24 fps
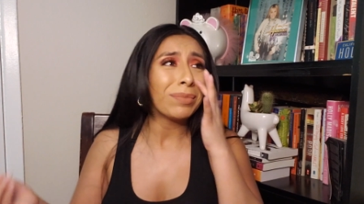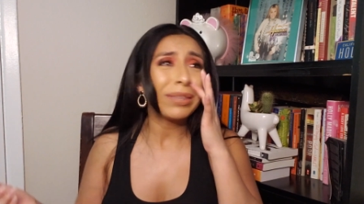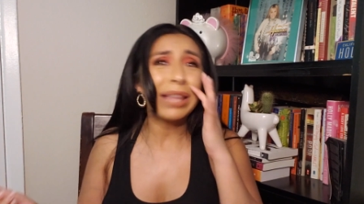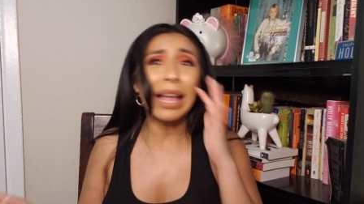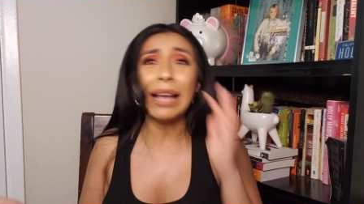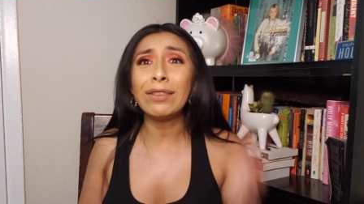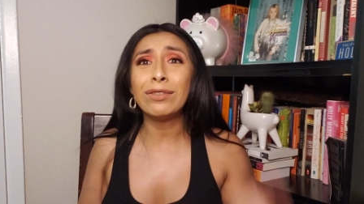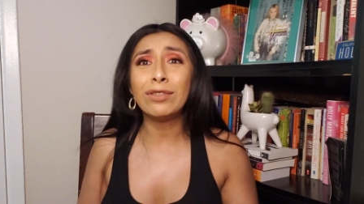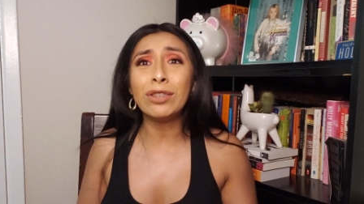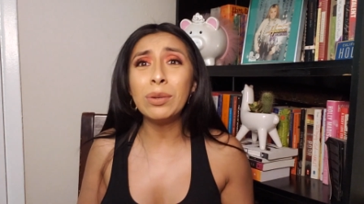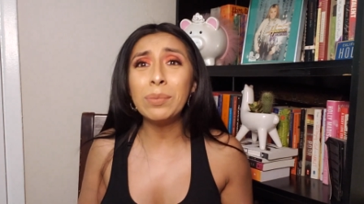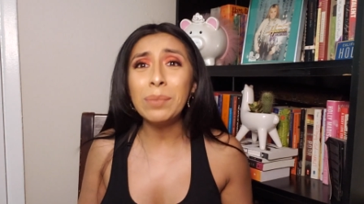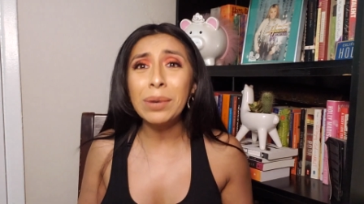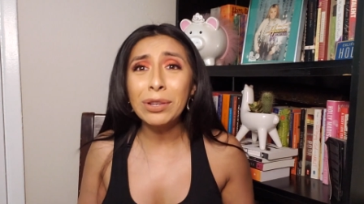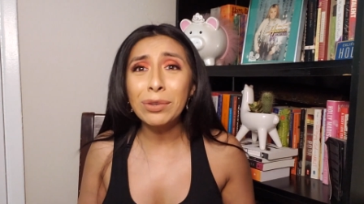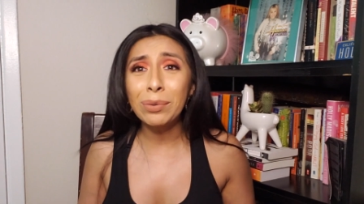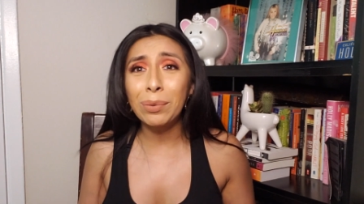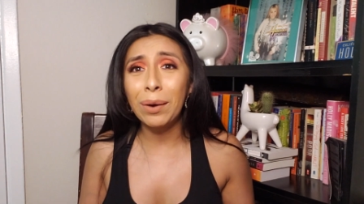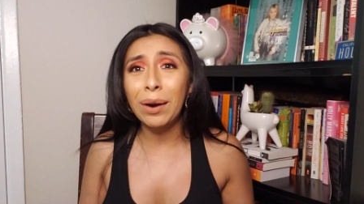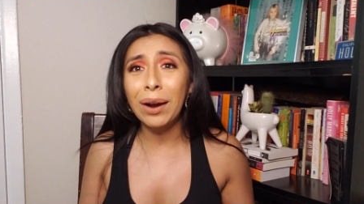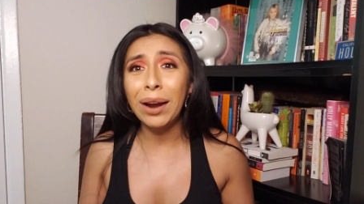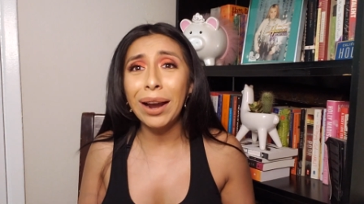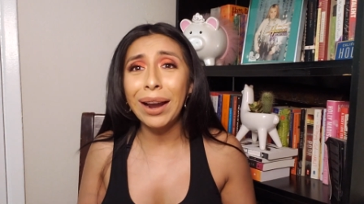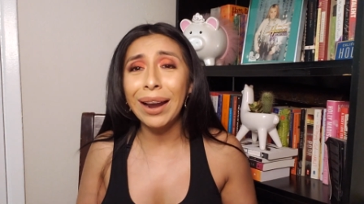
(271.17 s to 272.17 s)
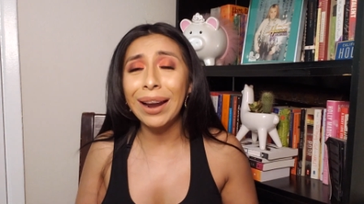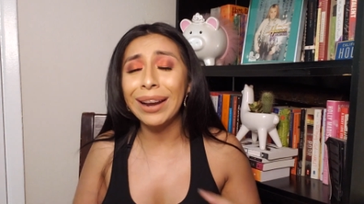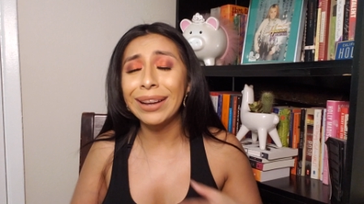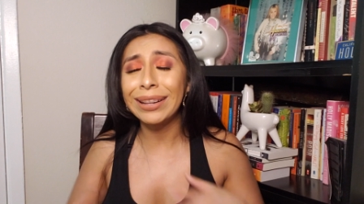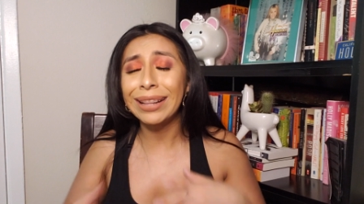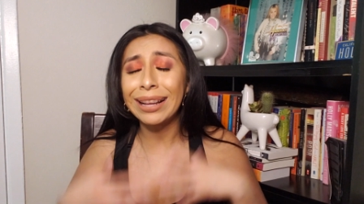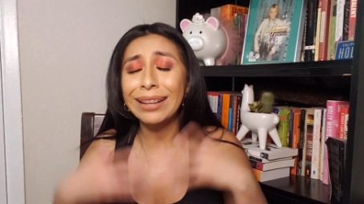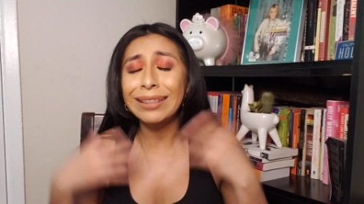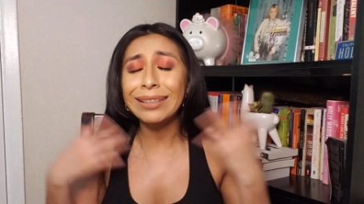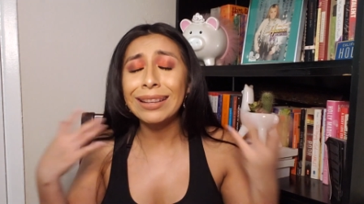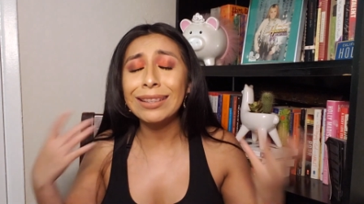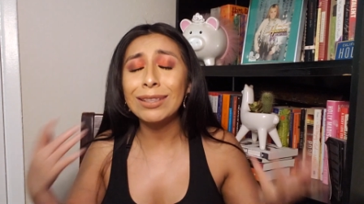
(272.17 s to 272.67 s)
that's too much work.
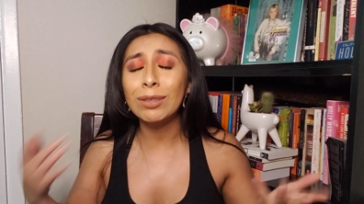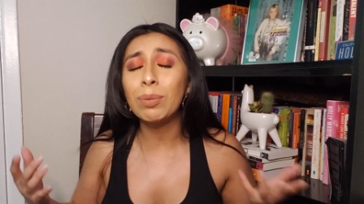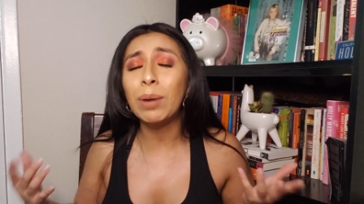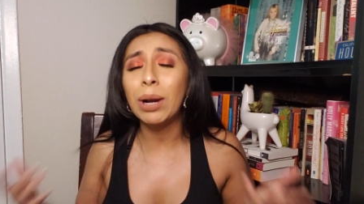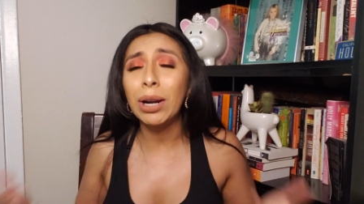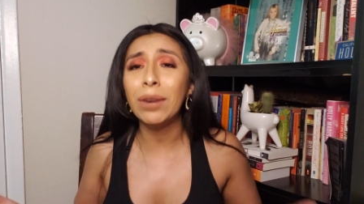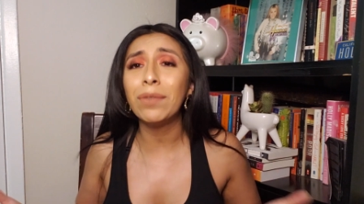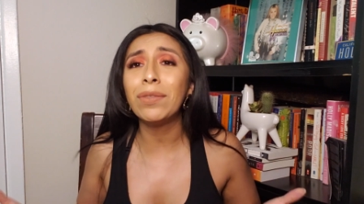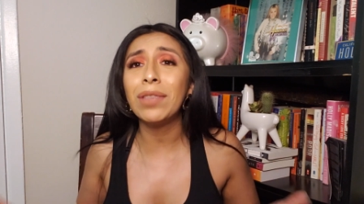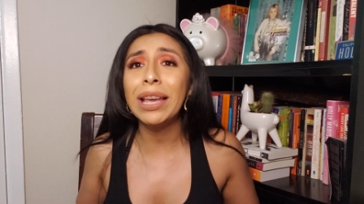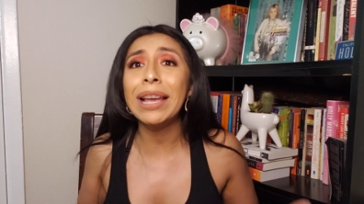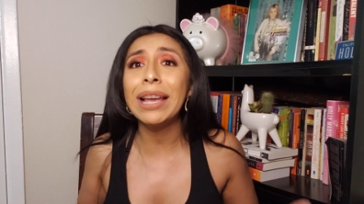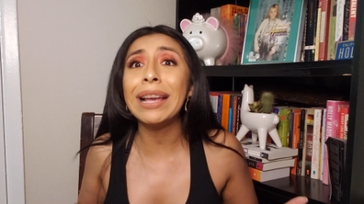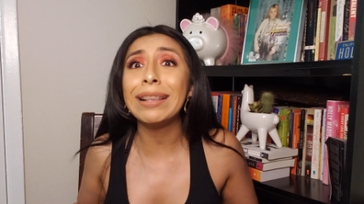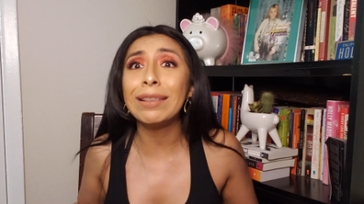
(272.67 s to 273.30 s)
Like, that's part of the